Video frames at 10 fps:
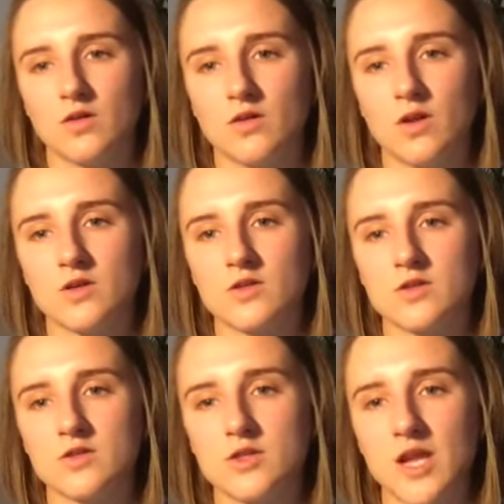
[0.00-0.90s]
you can
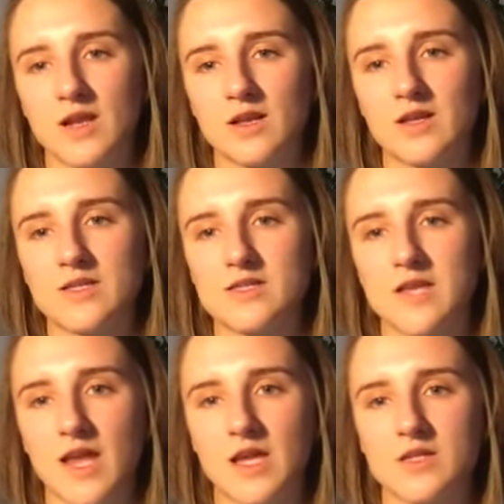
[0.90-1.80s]
just gently
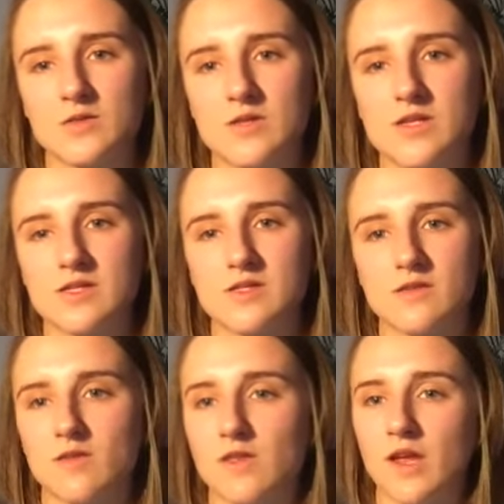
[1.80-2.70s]
say to this
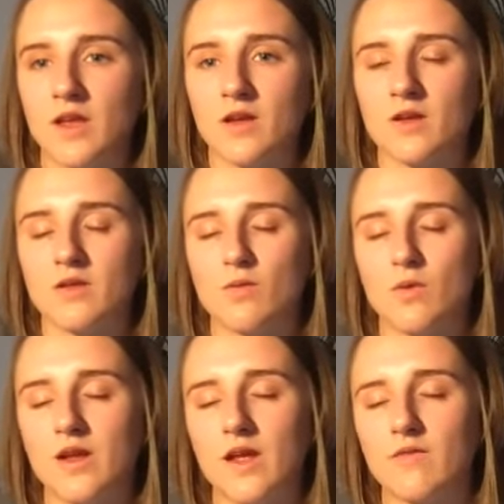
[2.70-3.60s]
thing,
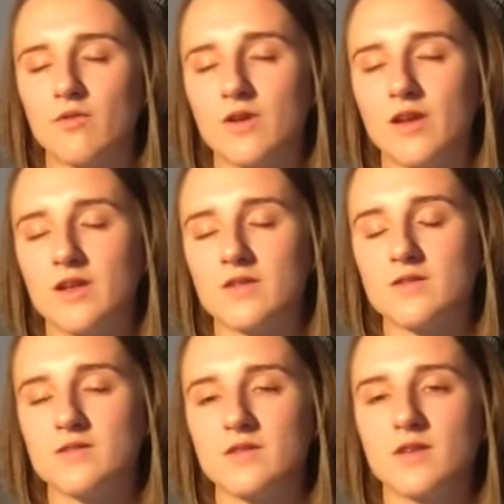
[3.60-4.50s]
whatever it is,
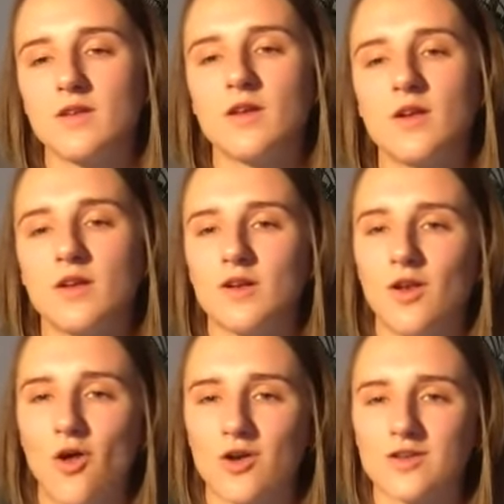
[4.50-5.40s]

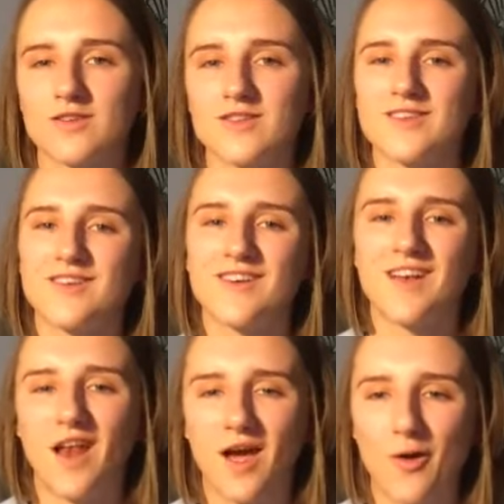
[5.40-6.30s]
not
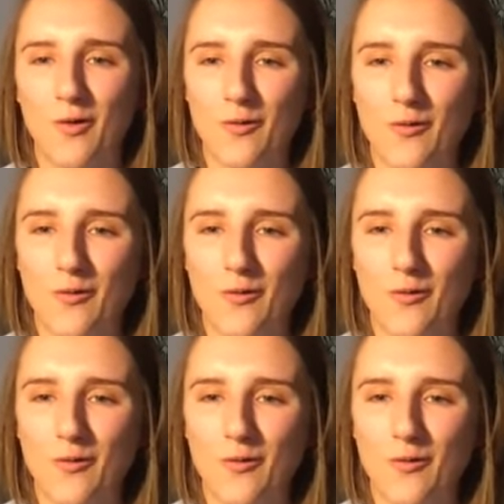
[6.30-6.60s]
now.